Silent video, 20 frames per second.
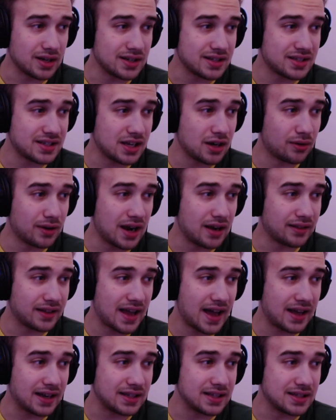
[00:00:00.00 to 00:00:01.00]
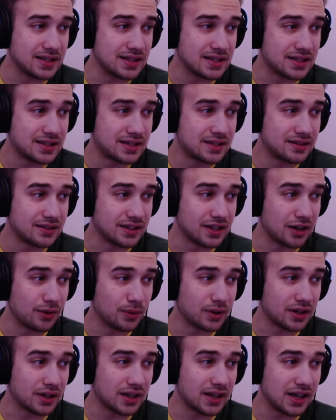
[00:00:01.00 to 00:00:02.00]
going to see around that is,
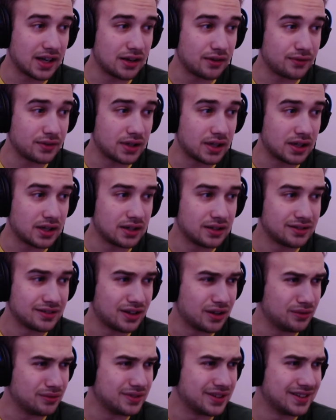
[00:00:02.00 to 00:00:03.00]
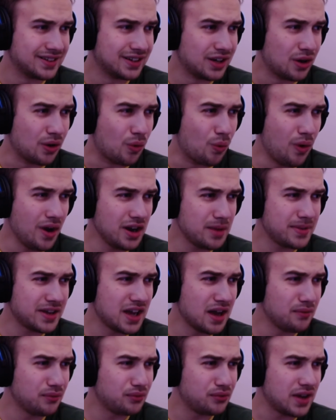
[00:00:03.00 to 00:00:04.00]
we're going to have, want to
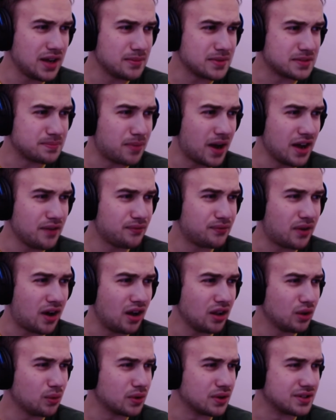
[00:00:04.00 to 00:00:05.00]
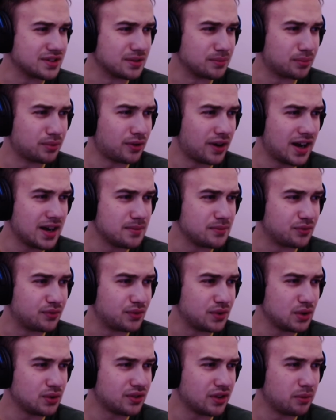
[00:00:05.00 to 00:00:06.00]
become famous, buy followers and Prime,
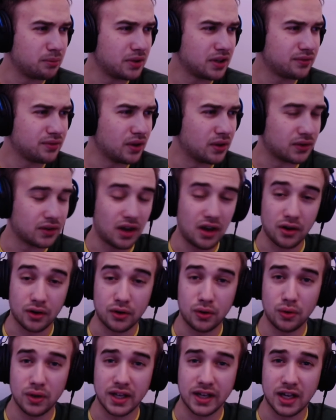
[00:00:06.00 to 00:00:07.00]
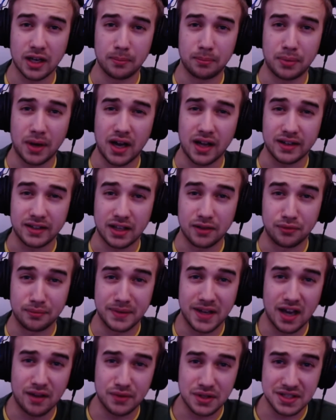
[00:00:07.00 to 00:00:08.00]
views on Big Flows. Oh, cool. I got a bot giving
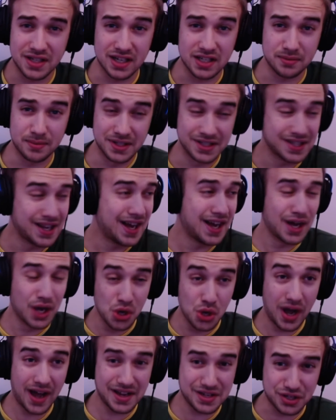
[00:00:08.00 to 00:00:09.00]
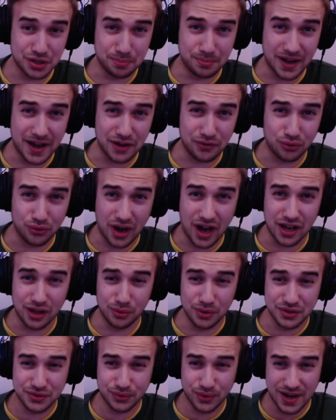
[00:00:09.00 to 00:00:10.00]
me advertisements. I should buy
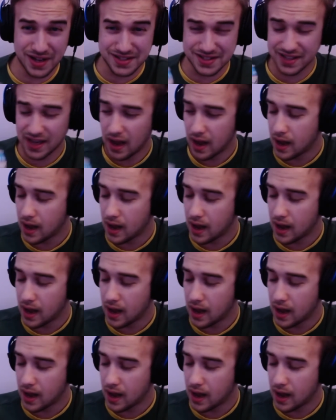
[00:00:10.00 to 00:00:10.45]
followers, friends.